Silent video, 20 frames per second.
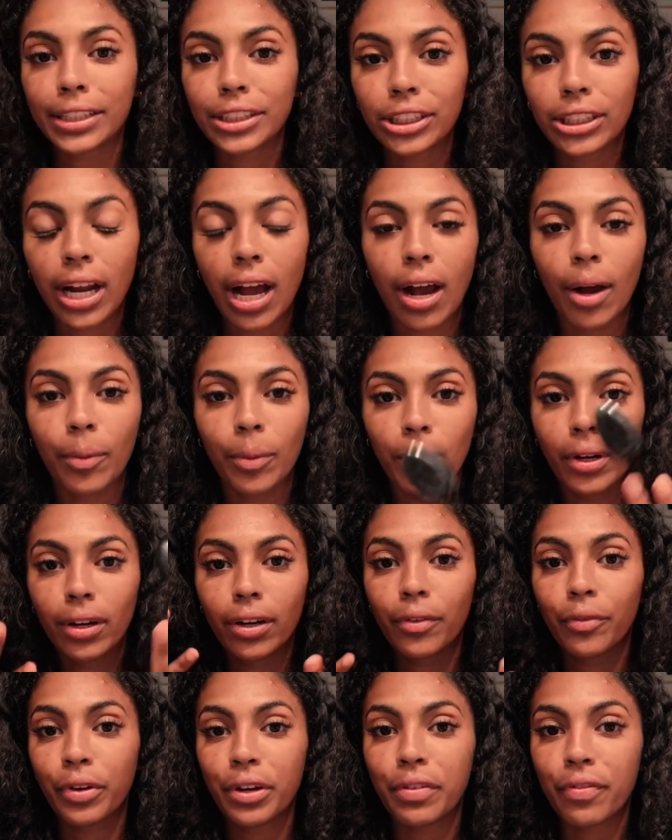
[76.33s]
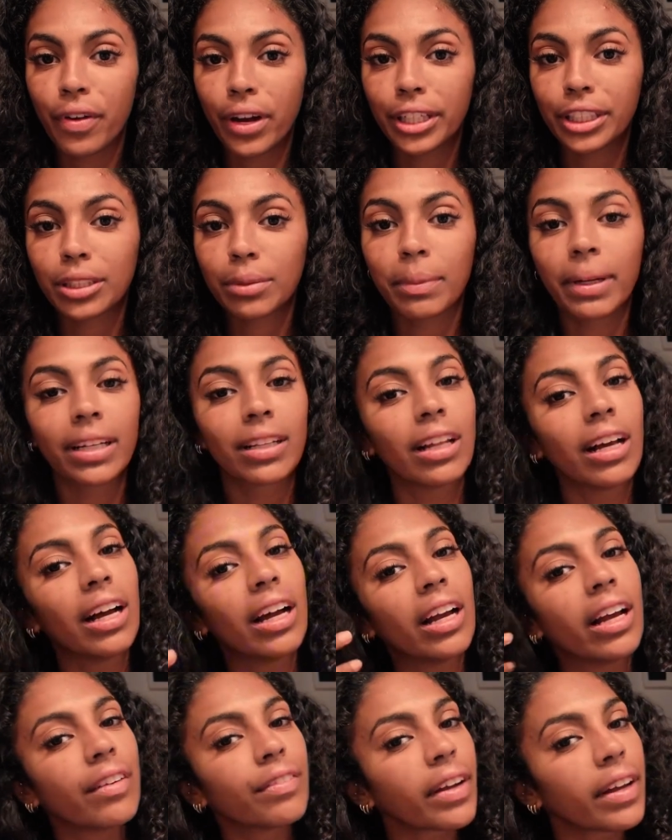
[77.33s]
showered, refreshed my
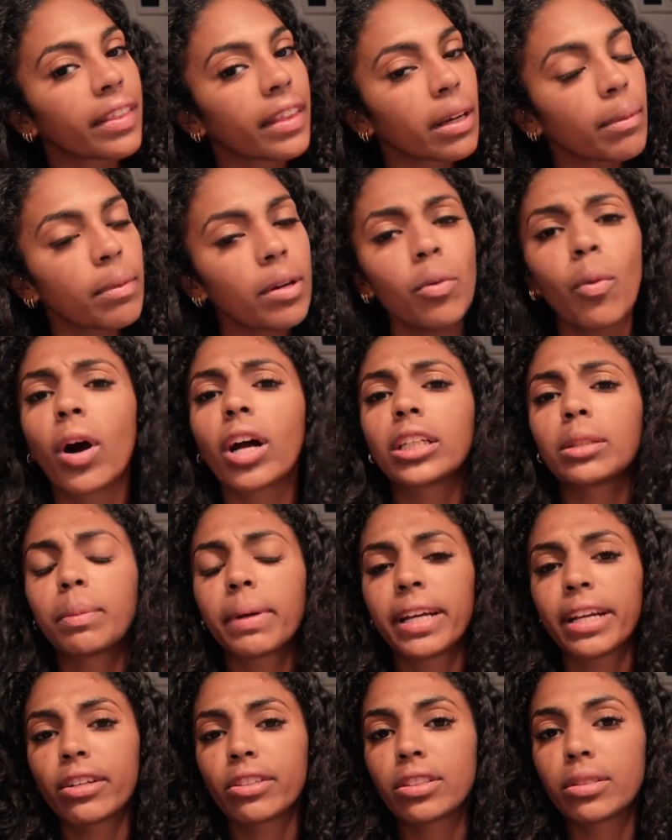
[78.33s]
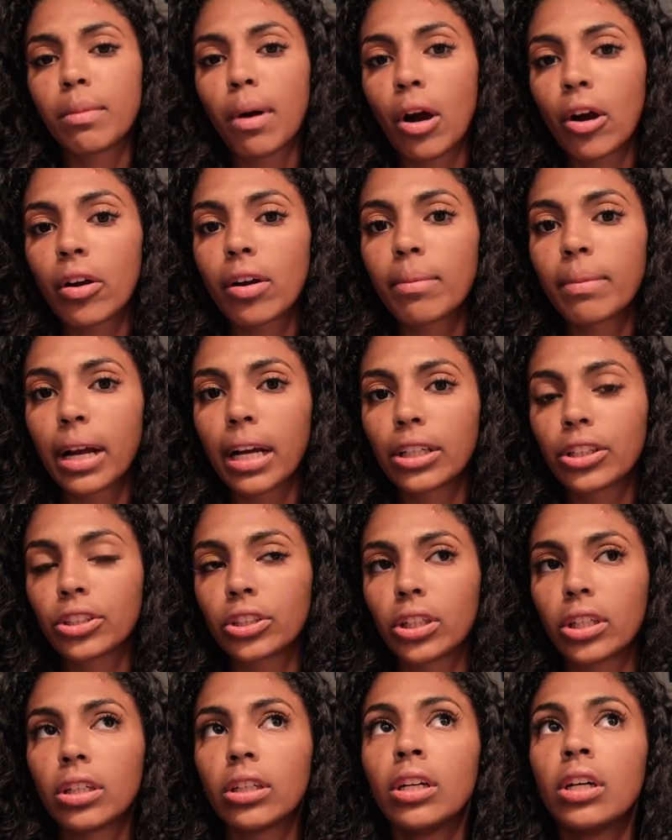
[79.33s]
life. I think I'm gonna wash my hair tomorrow. I'm not
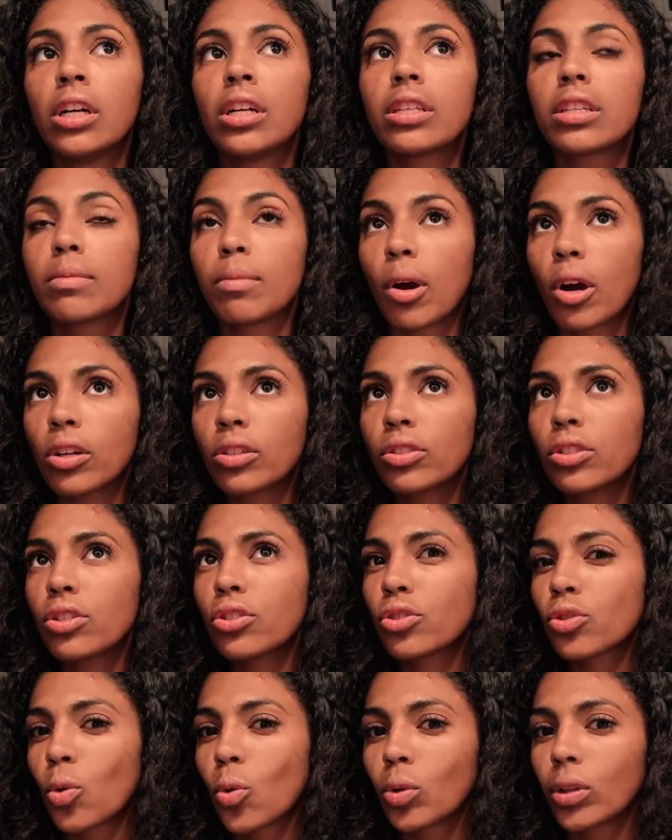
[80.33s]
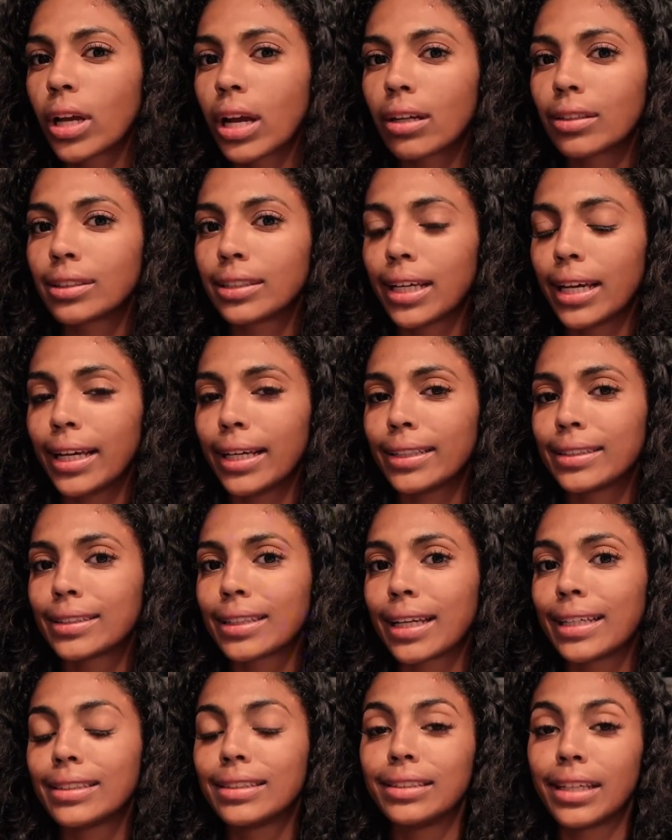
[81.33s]
sure. Tomorrow's the sold out dates
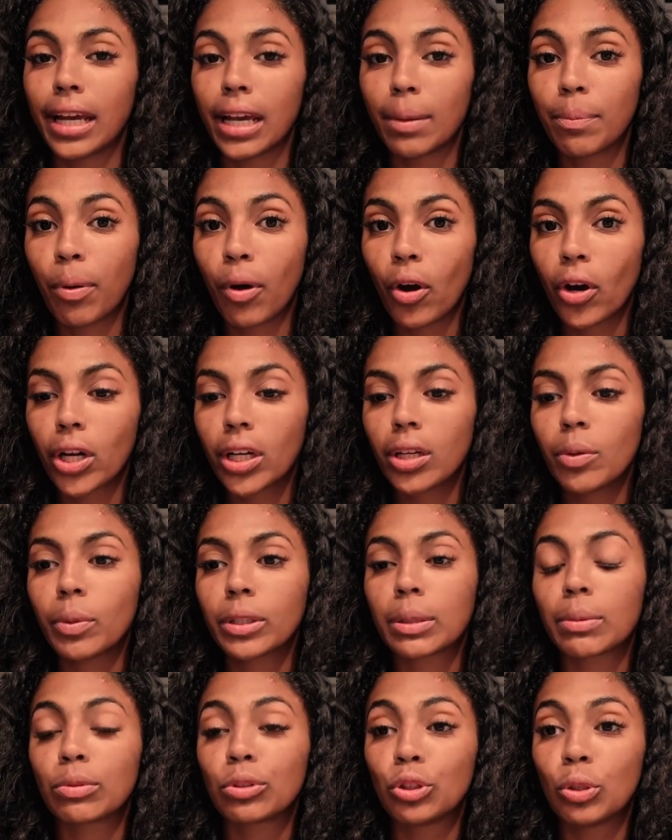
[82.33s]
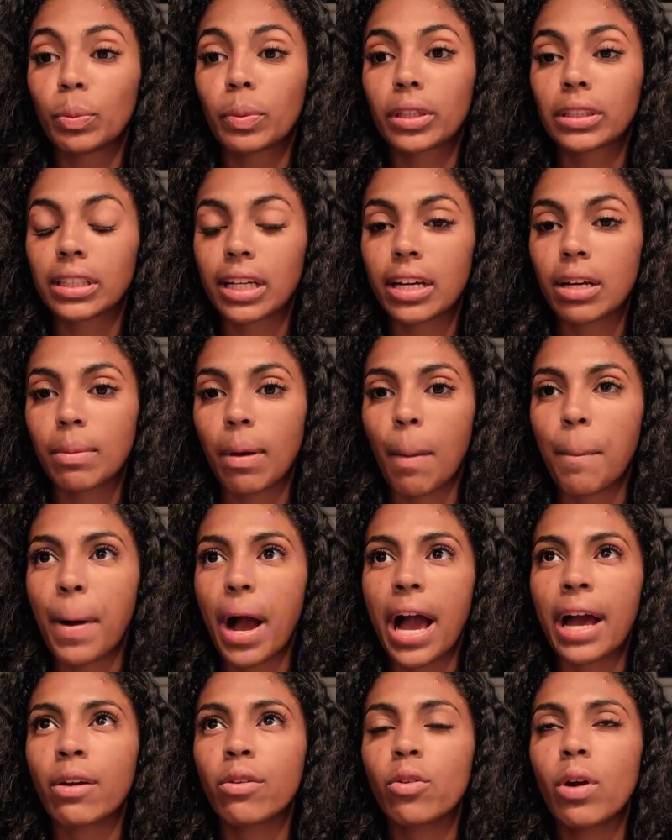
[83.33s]
like day party, which I'm super excited about,
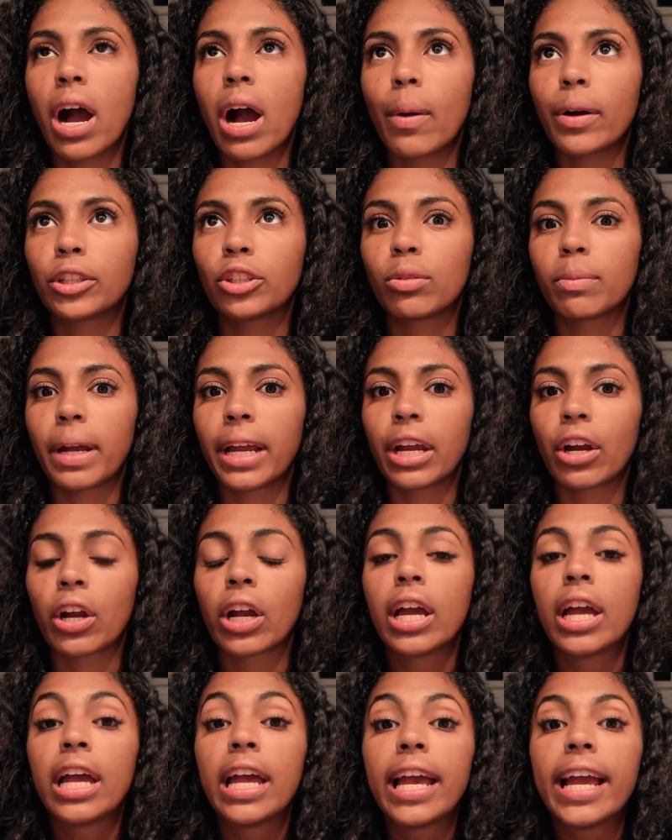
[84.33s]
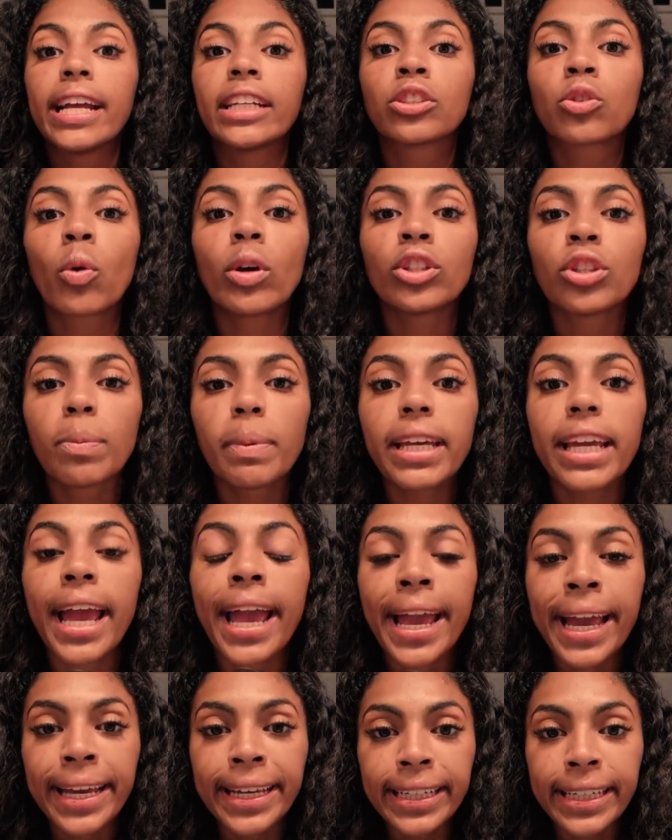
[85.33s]
but I don't know how I should do my hair. It's going to be
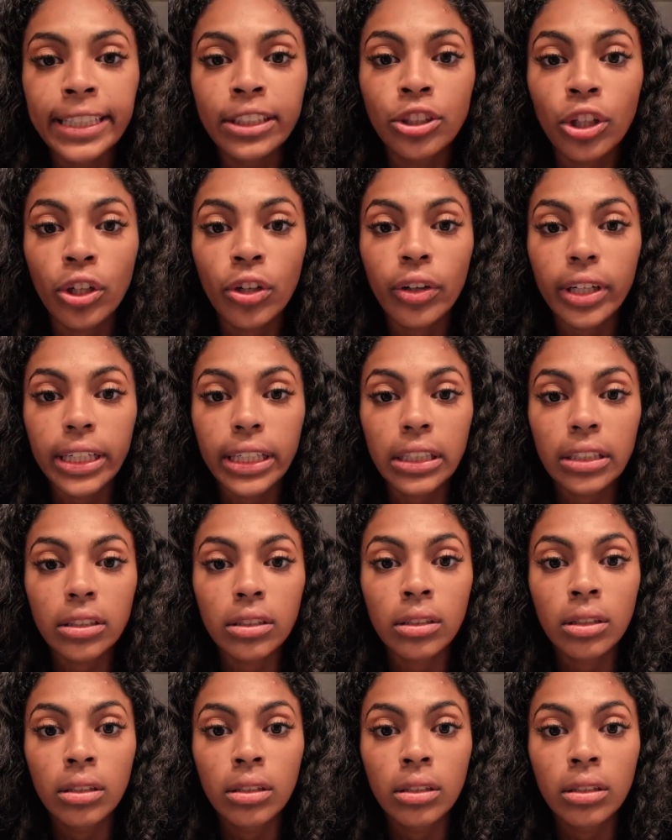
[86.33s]
80 degrees.